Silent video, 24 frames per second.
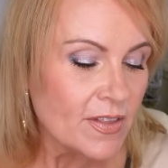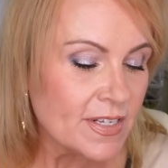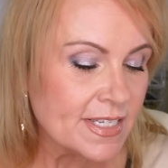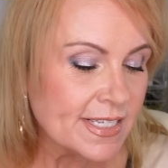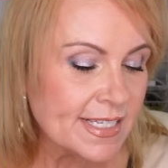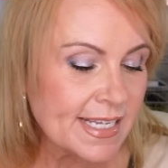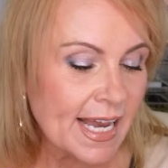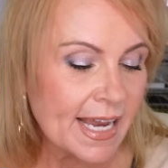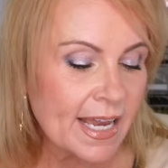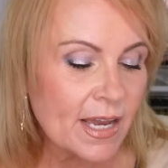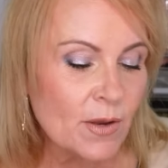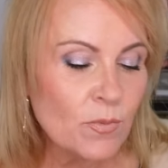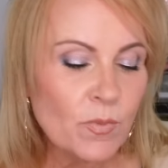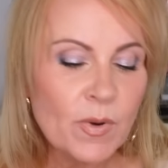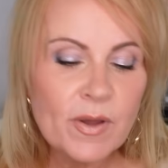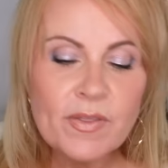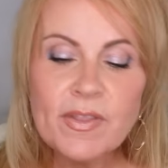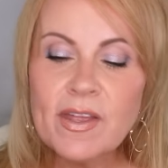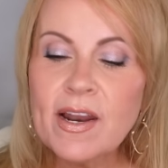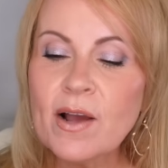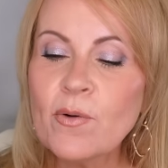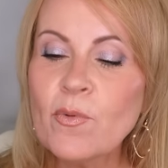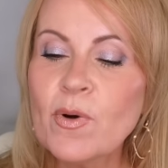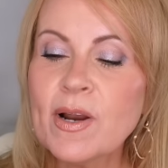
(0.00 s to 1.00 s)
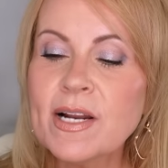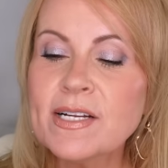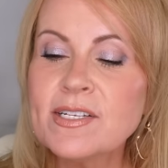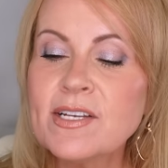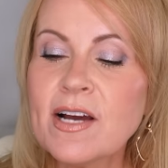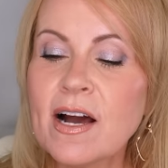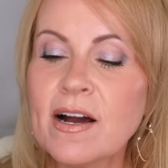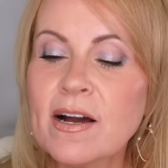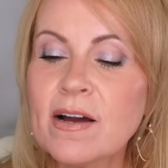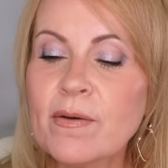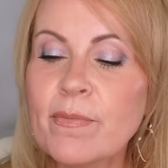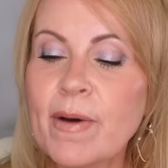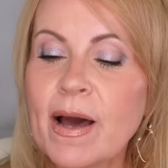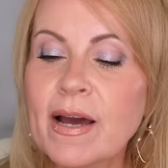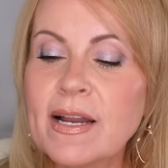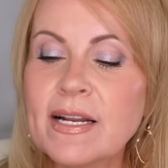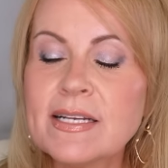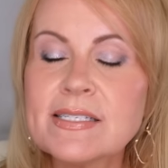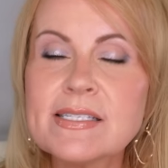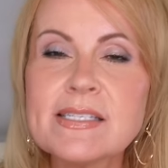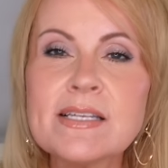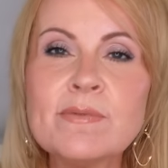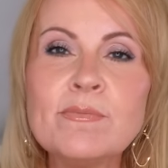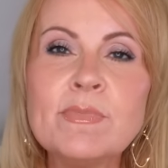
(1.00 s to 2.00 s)
The second one that I want to talk about
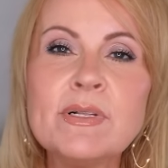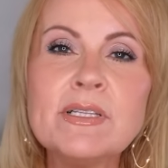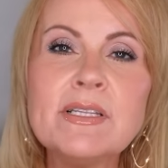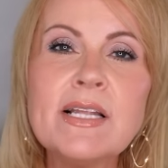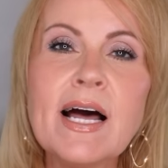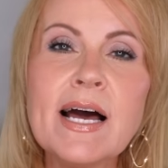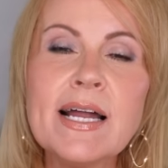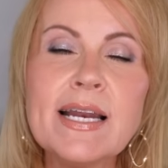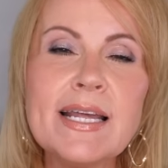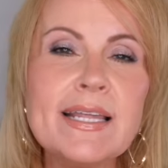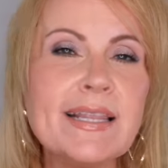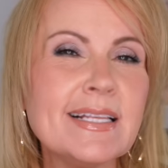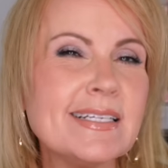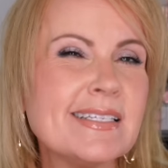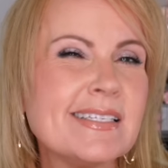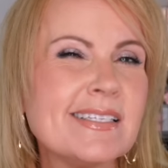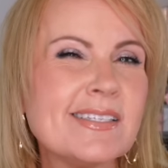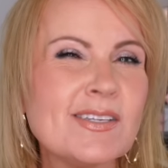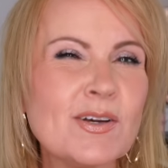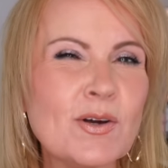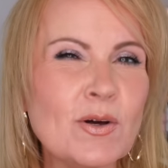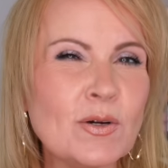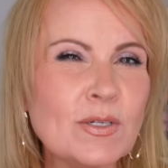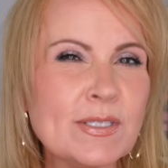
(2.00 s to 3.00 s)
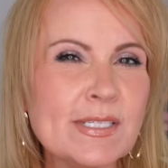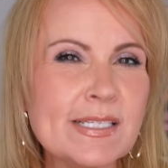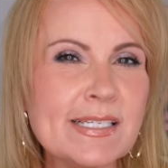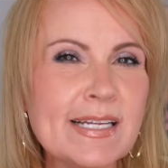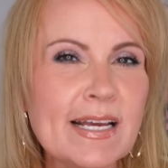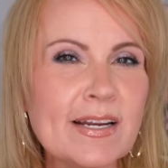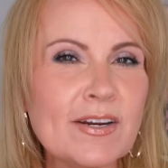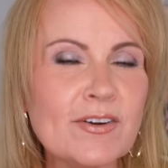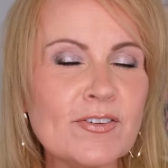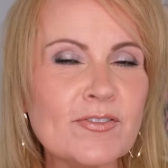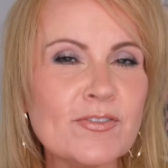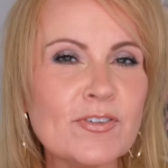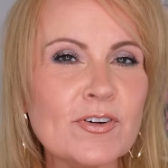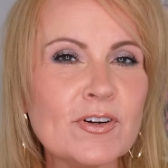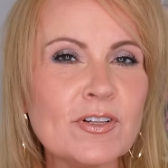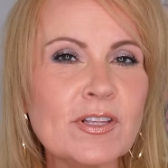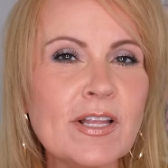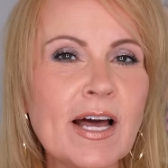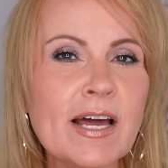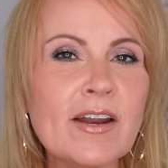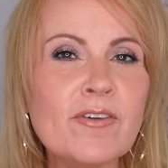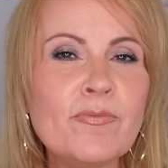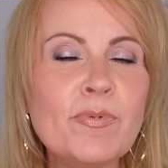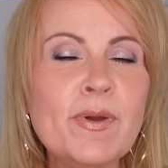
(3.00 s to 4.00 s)
is the Milani. This is a gold standard for a
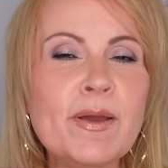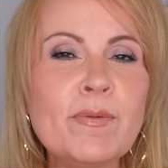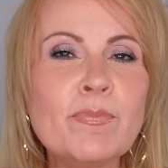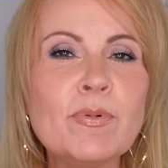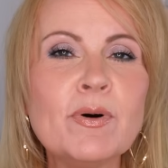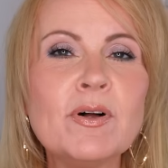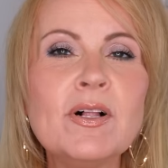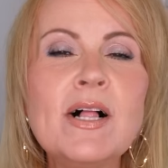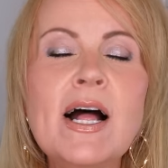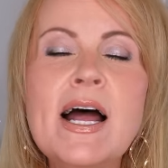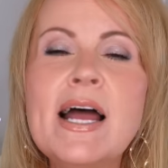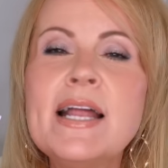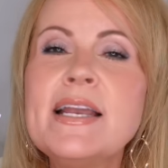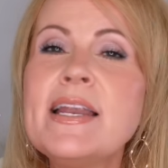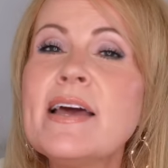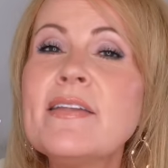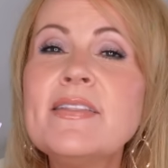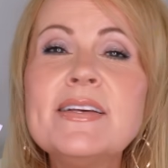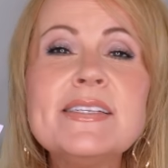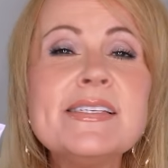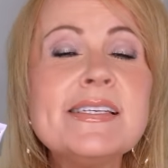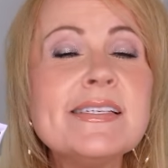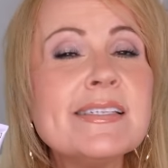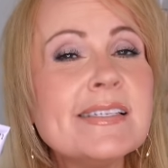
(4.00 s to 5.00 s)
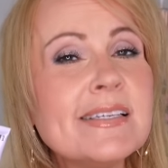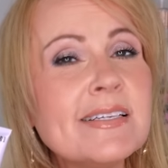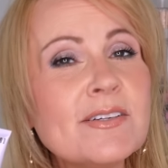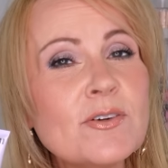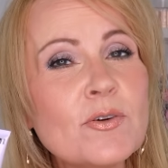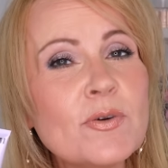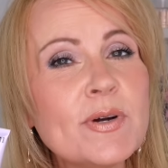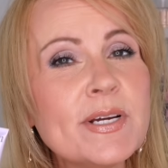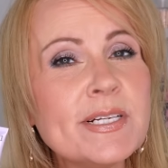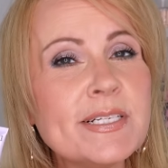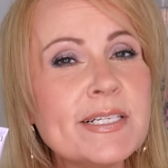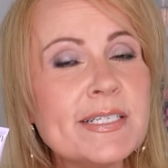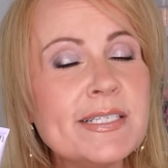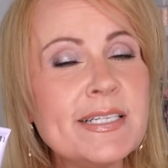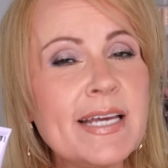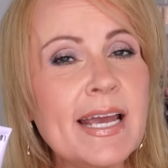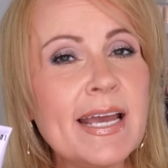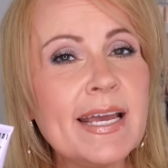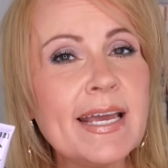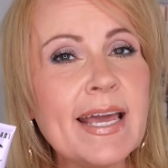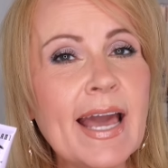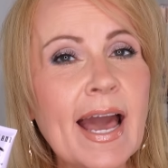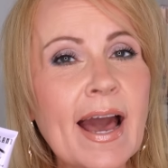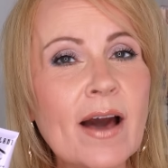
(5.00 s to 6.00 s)
lot of people now this isn't going to
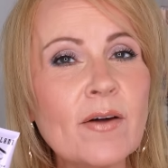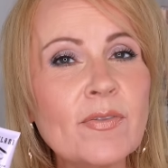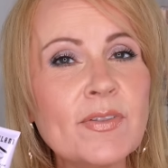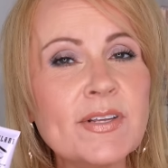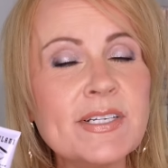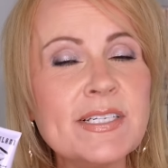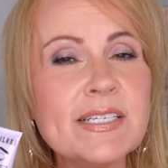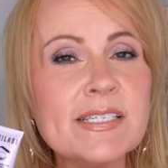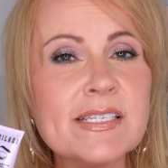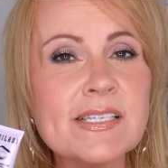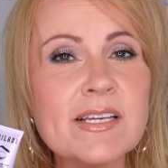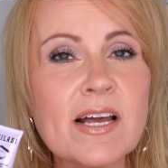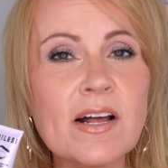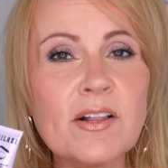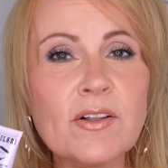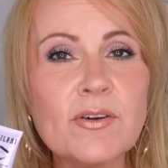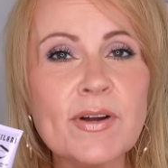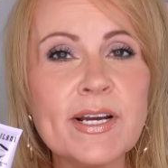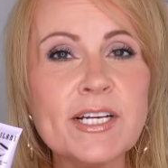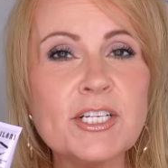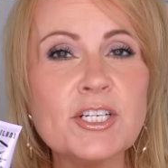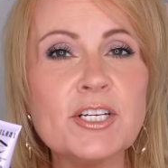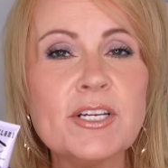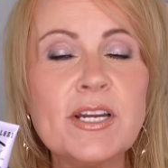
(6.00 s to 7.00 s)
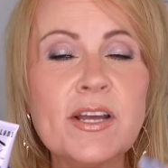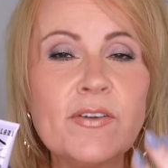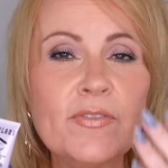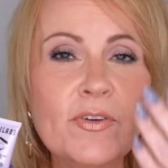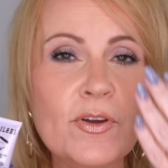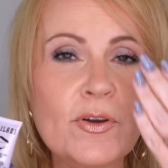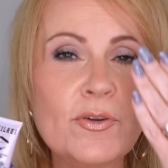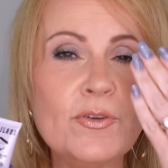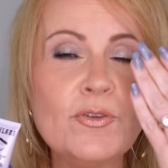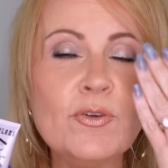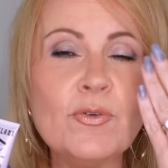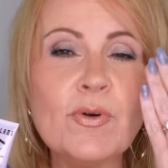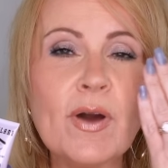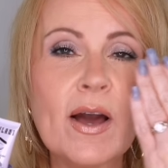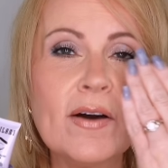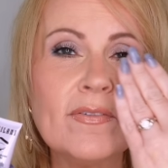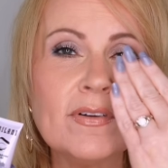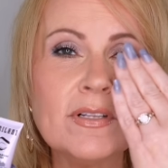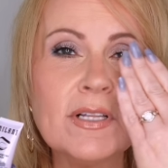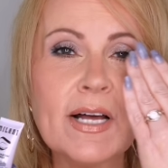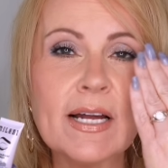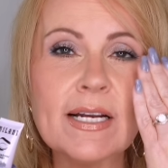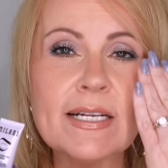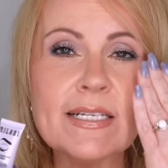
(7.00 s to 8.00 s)
take out the discoloration if you do have
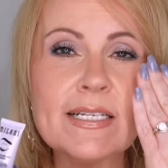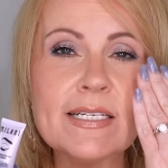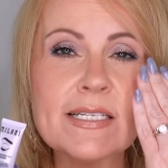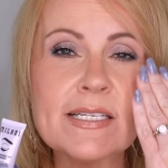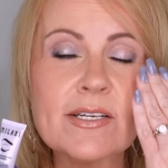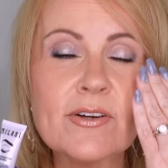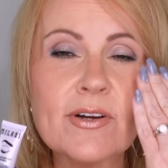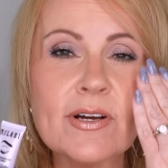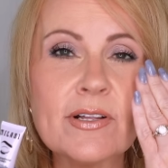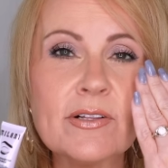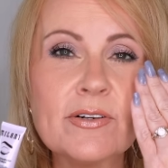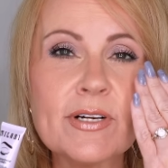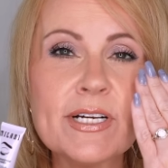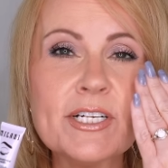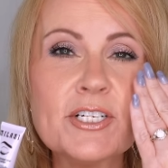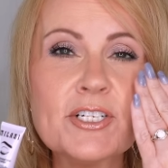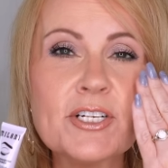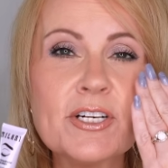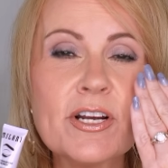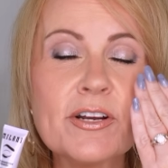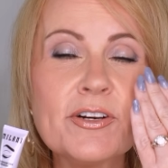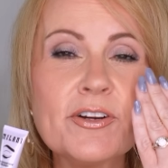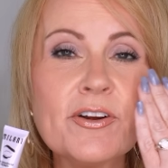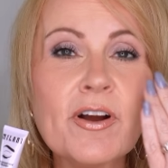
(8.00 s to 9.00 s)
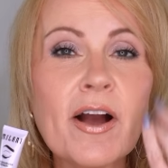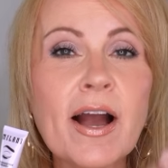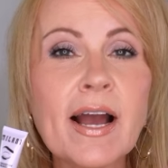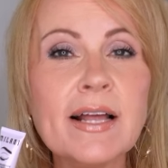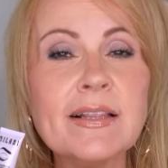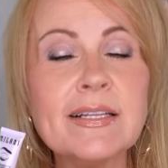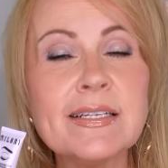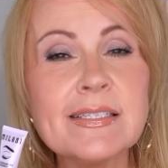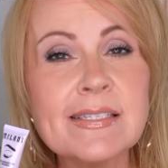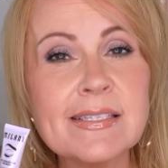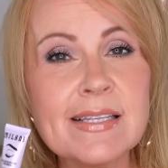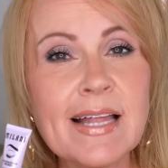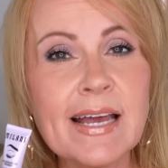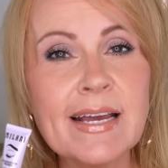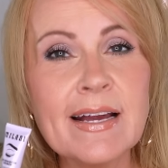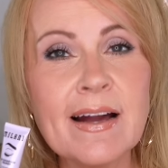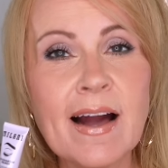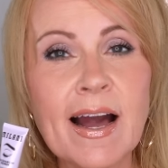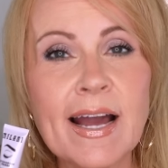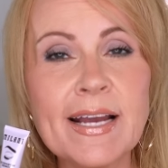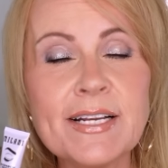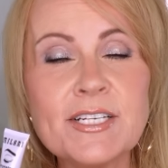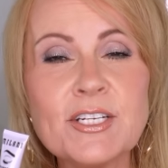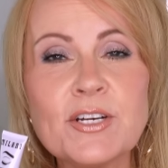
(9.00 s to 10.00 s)
a lot of discoloration on your eyelids like
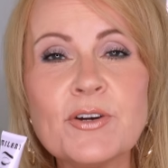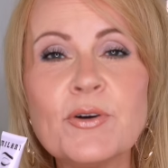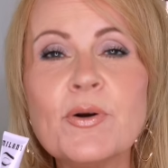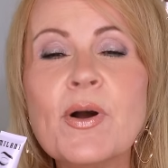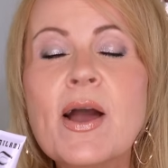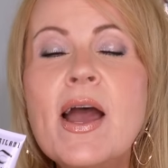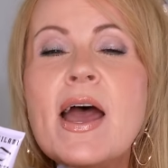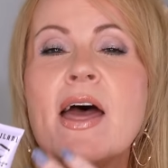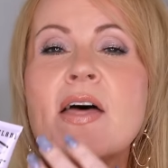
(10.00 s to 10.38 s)
I do.